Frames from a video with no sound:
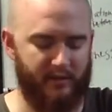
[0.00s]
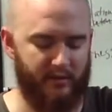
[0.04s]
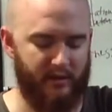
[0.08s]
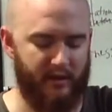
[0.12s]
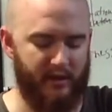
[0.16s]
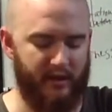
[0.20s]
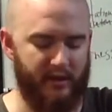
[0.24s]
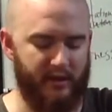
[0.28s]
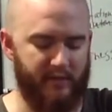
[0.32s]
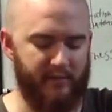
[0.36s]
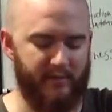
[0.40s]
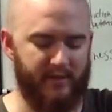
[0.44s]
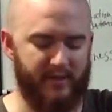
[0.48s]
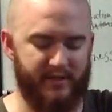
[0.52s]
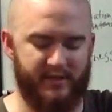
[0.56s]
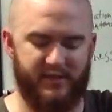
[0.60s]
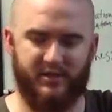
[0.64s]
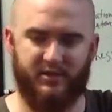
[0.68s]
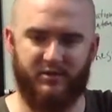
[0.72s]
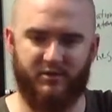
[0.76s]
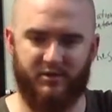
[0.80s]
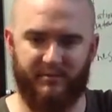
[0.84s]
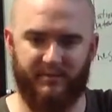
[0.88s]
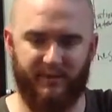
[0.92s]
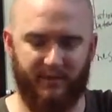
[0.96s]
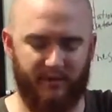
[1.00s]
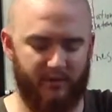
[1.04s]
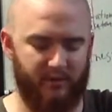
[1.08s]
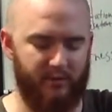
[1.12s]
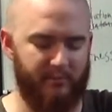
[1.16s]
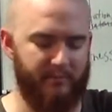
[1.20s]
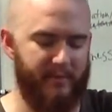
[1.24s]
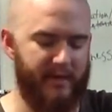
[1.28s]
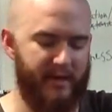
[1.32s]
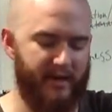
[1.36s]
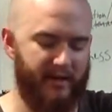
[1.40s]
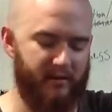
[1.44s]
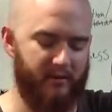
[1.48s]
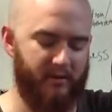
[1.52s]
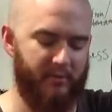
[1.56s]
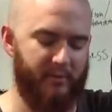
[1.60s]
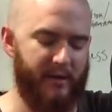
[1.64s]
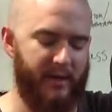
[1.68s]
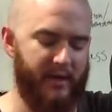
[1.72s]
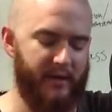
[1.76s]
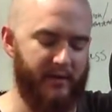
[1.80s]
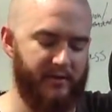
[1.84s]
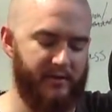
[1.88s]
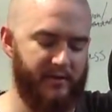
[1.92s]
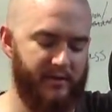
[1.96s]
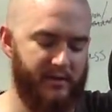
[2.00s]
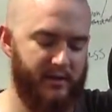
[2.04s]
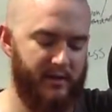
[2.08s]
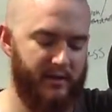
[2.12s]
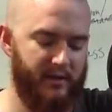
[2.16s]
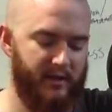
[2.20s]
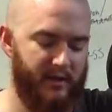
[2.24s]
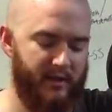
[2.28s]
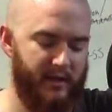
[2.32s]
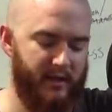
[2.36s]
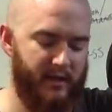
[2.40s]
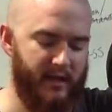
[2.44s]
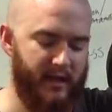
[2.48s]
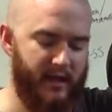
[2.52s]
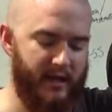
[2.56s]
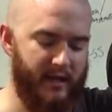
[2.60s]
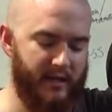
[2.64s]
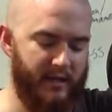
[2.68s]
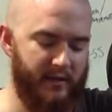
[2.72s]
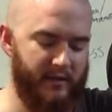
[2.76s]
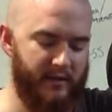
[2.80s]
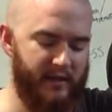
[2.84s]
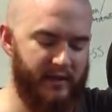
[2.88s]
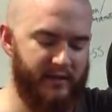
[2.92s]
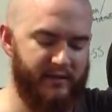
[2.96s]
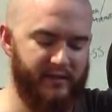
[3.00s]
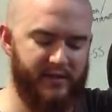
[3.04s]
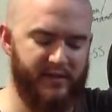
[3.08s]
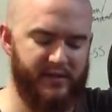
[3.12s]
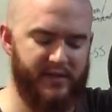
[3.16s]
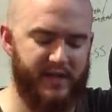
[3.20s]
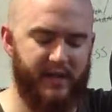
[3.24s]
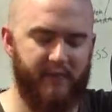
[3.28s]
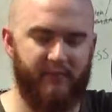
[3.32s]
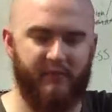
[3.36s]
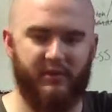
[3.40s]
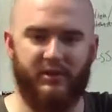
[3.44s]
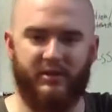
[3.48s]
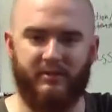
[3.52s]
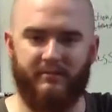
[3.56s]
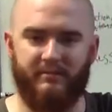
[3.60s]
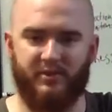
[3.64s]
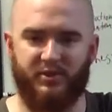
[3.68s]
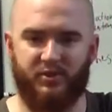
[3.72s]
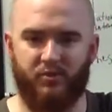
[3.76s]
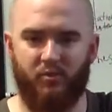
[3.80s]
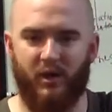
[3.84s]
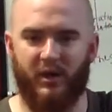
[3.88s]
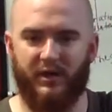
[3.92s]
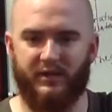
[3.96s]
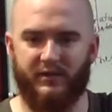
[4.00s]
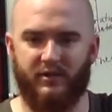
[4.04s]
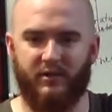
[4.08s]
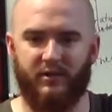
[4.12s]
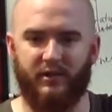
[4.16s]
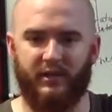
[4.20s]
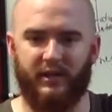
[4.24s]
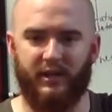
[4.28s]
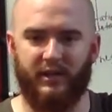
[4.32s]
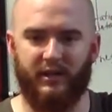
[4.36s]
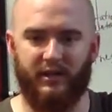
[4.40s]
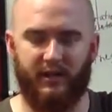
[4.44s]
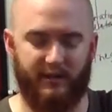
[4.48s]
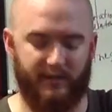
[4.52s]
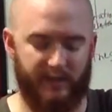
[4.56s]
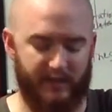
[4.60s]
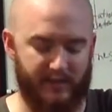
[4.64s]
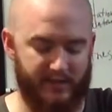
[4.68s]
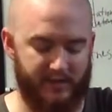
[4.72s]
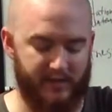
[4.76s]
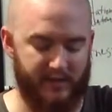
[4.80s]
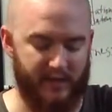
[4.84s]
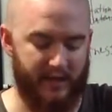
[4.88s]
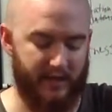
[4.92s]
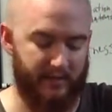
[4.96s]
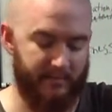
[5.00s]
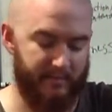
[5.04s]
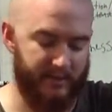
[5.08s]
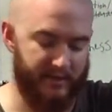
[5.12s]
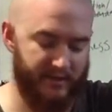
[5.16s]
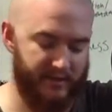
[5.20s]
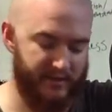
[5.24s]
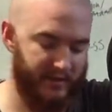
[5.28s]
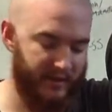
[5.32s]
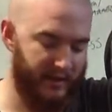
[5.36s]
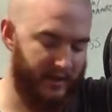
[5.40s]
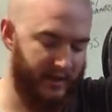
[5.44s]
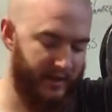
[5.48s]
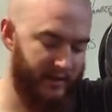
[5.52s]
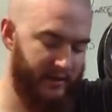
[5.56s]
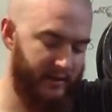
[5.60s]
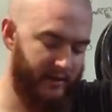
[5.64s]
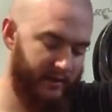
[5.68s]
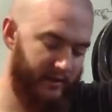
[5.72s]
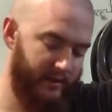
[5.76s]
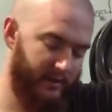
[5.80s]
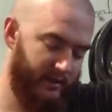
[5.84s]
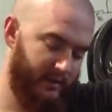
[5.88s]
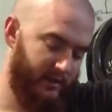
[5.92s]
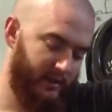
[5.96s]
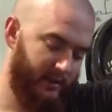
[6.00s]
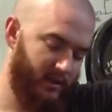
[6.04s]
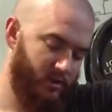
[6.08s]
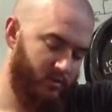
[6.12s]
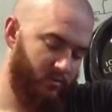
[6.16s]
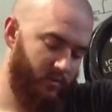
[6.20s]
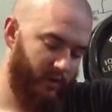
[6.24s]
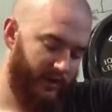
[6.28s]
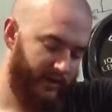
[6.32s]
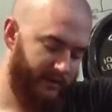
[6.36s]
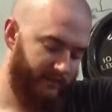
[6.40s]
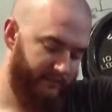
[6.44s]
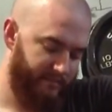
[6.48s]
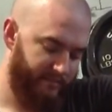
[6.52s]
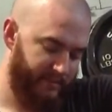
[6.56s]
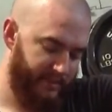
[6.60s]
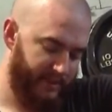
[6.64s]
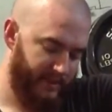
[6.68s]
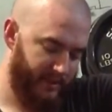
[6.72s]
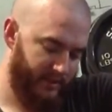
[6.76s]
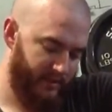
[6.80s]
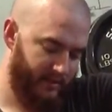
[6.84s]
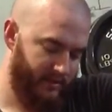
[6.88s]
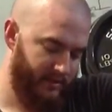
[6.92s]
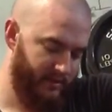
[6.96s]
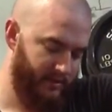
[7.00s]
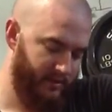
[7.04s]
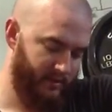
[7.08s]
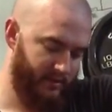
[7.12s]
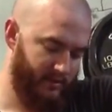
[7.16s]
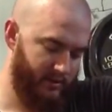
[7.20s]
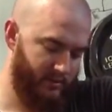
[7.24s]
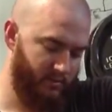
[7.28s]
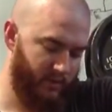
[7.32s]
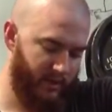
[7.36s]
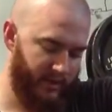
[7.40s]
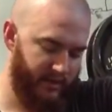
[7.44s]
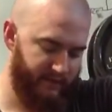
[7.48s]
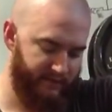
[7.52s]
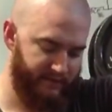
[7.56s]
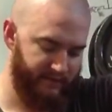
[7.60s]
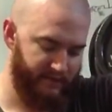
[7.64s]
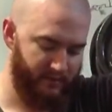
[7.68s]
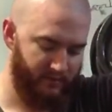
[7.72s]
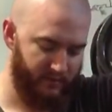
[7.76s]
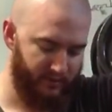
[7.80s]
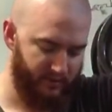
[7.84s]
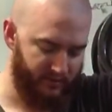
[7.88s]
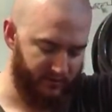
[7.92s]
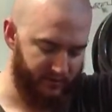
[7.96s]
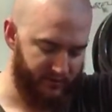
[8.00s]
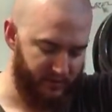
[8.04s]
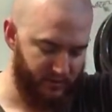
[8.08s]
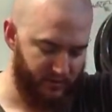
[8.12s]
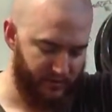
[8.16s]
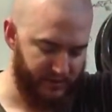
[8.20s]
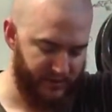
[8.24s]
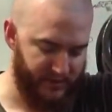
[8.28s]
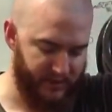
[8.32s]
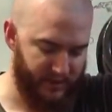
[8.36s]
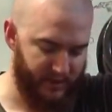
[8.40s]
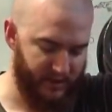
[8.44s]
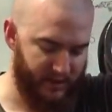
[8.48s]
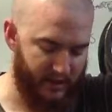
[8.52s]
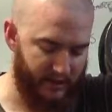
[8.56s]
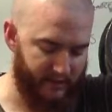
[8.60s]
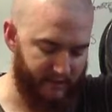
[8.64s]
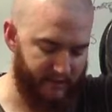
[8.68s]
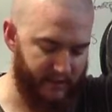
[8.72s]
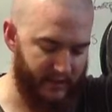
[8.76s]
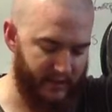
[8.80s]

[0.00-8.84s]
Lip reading: on here because it used to be a little medical pouch, and it does have a SWAT tourniquet on the inside, but it's got quite a few little tools in here. I've